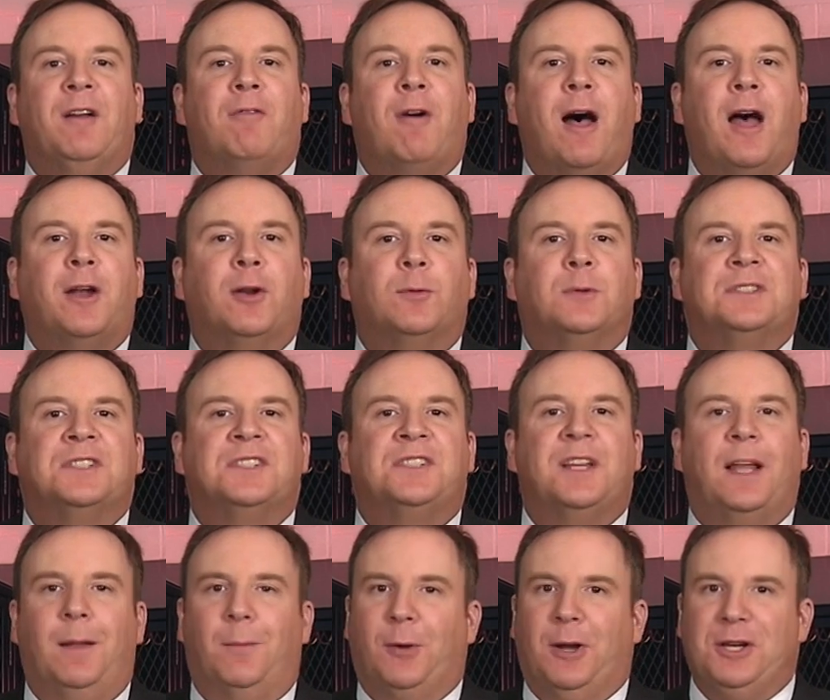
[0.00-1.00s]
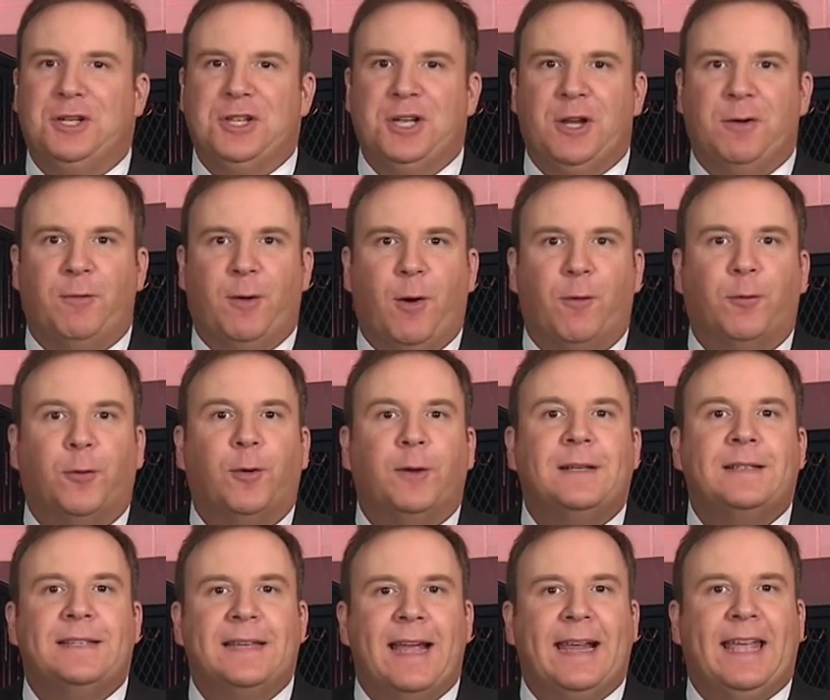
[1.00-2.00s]
of Honor was a celebration of over a
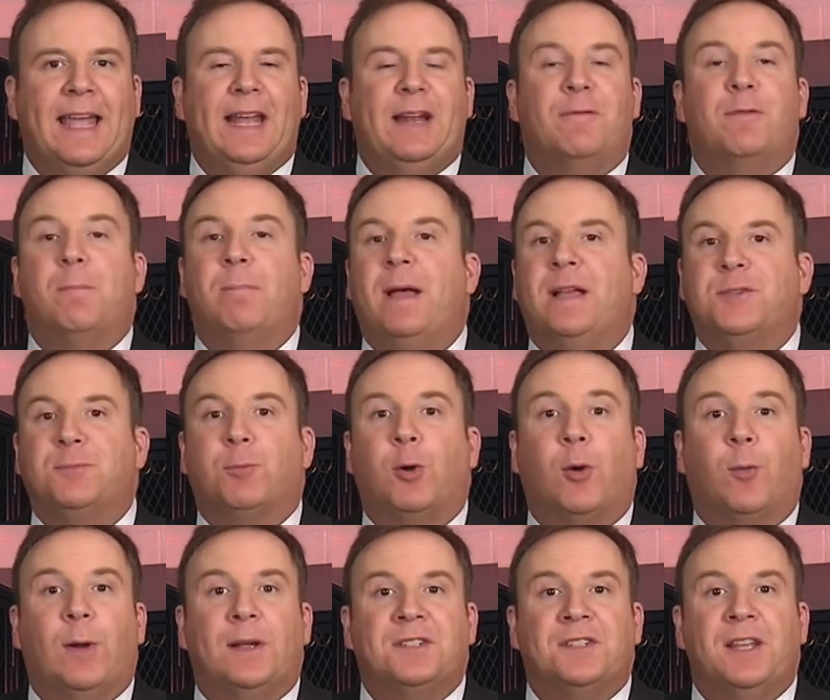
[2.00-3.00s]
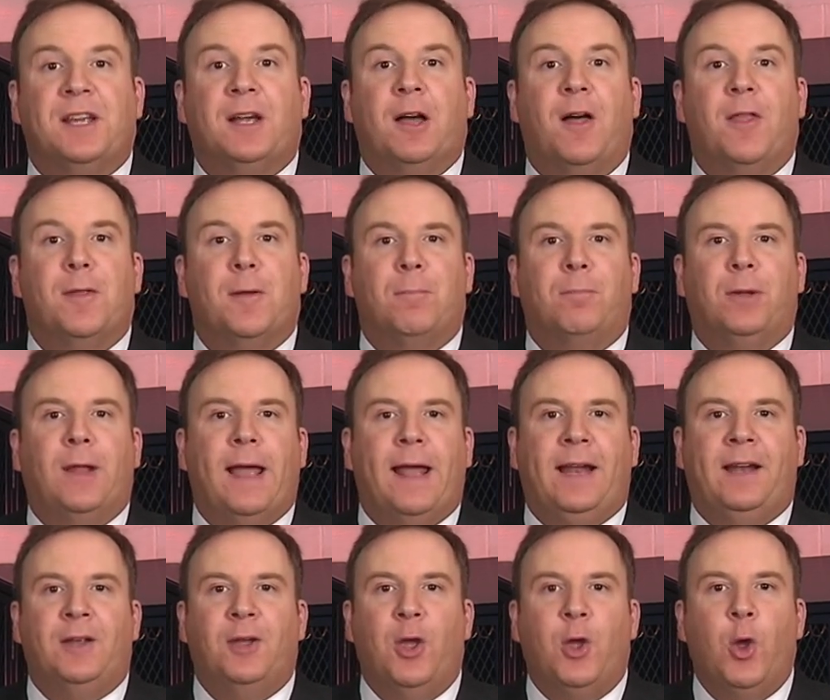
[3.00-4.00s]
decade of the best pro wrestling on the
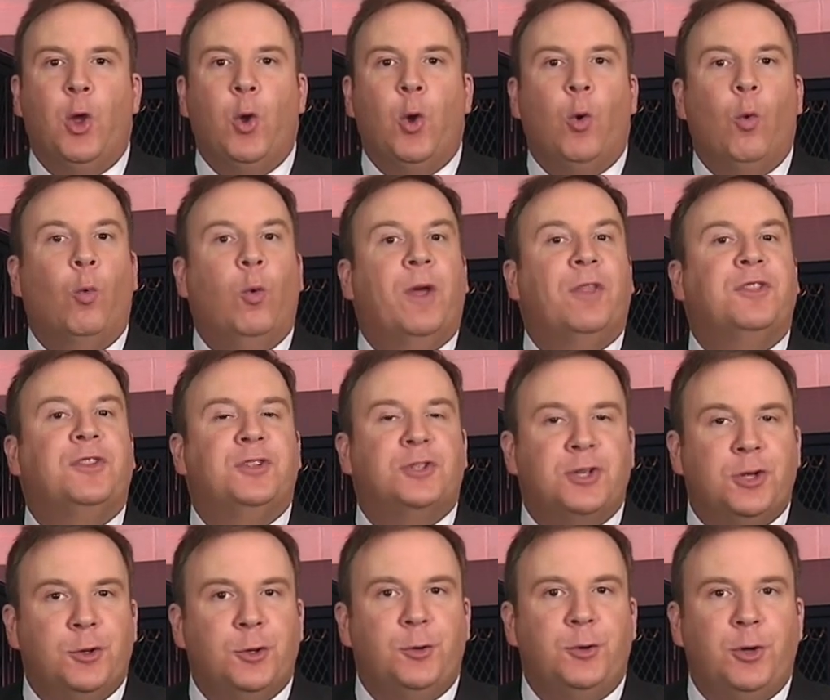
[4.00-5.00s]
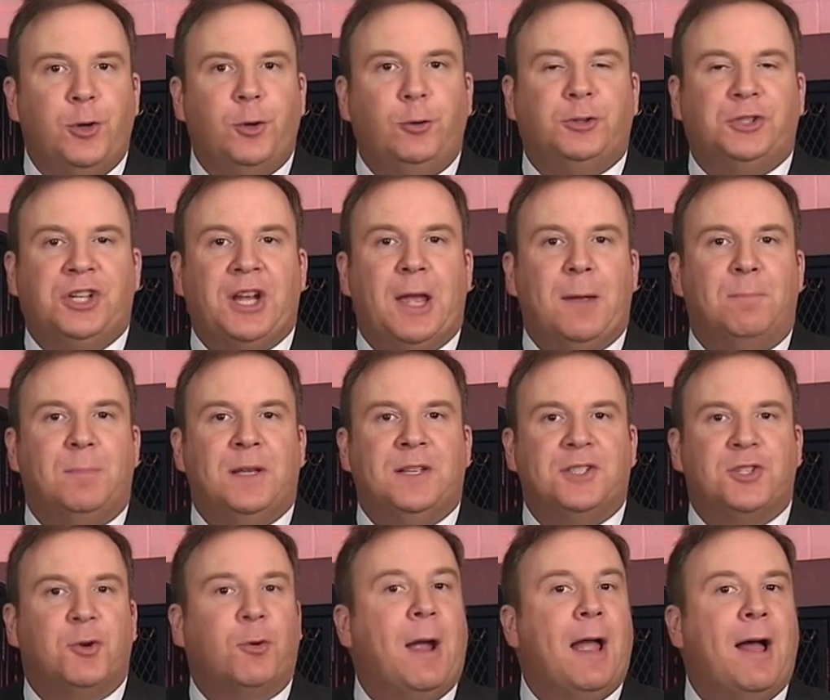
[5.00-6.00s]
planet with two new
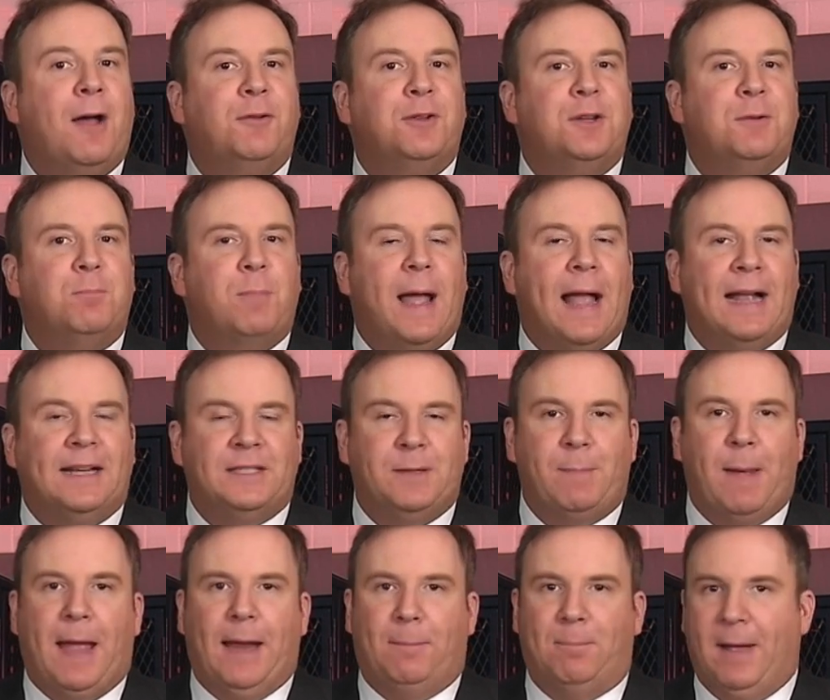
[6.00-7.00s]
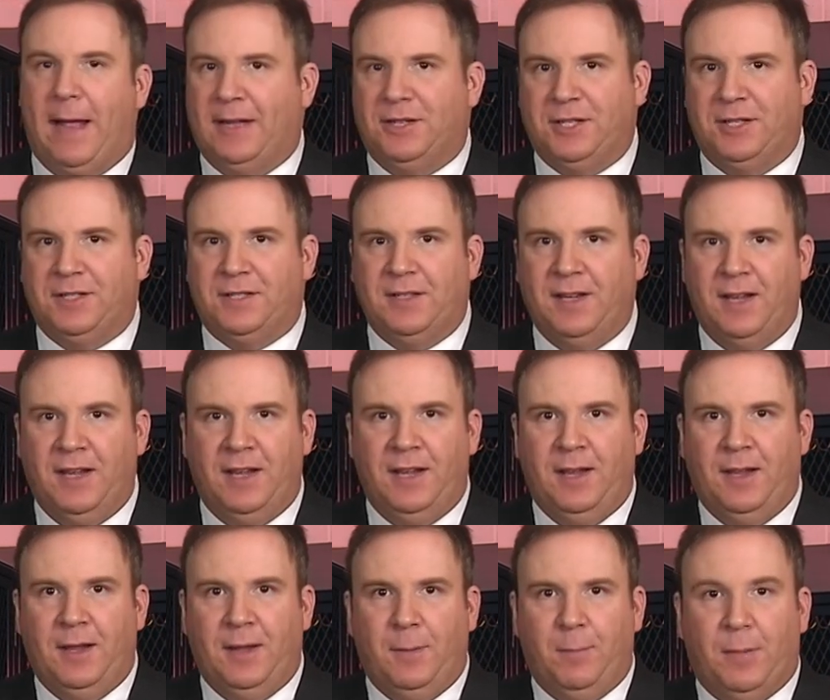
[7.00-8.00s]
champions crowned in back-to-back matches.
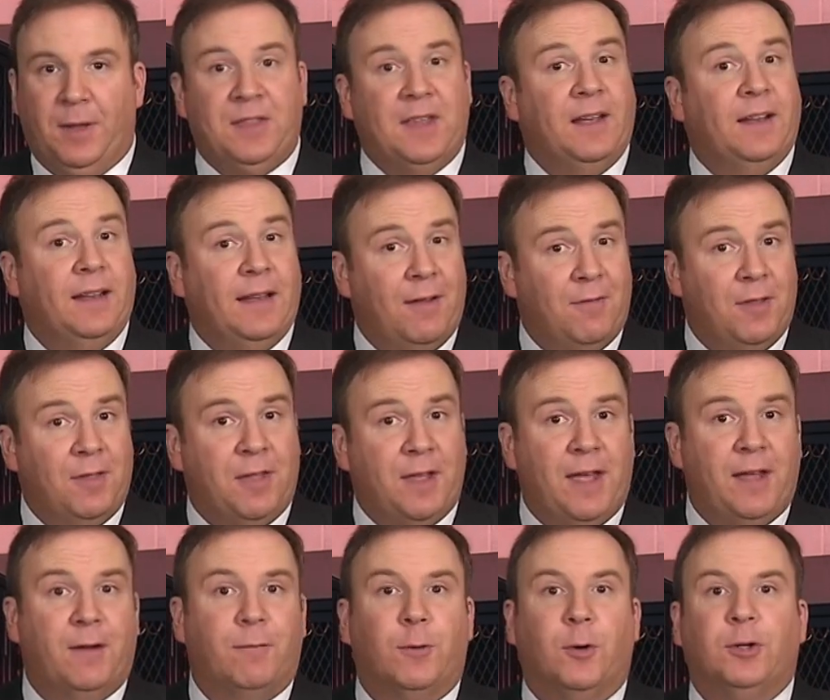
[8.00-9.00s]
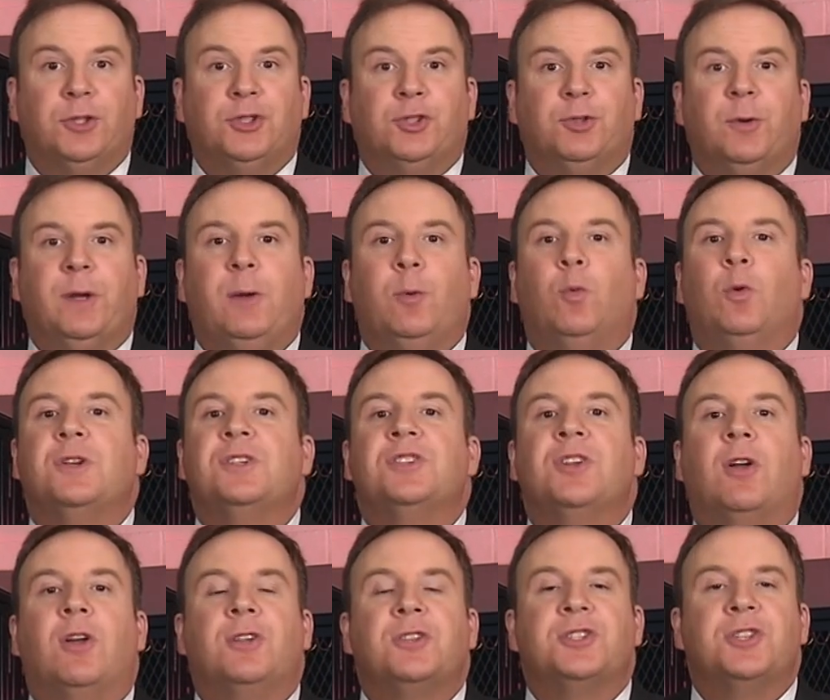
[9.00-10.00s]
But the 11th anniversary was
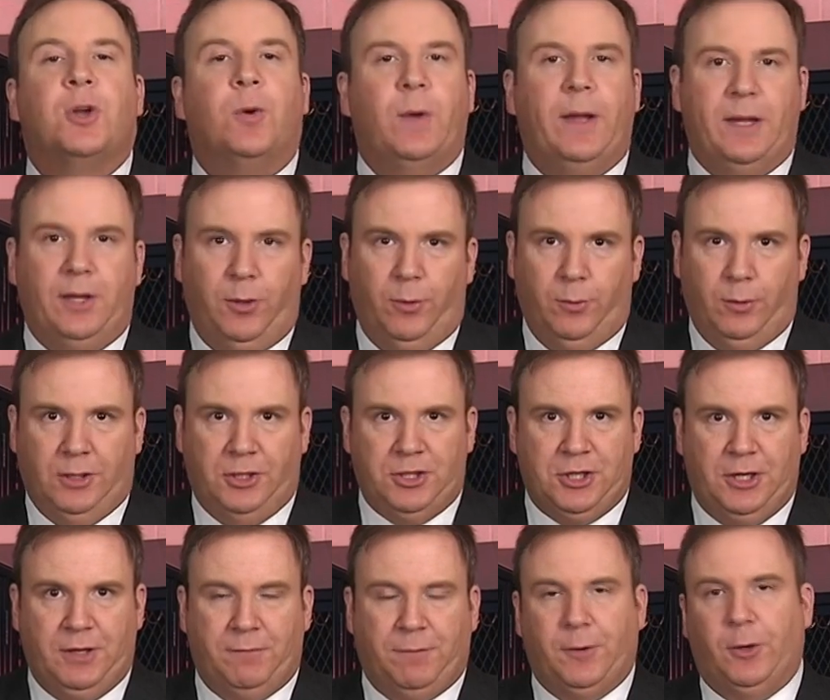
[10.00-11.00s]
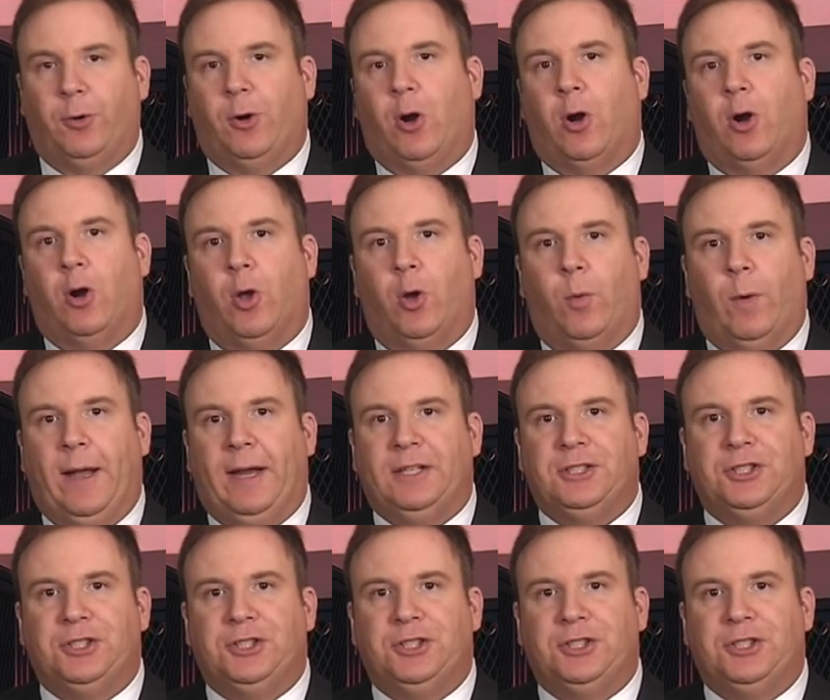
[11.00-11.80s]
also a eulogy for ROH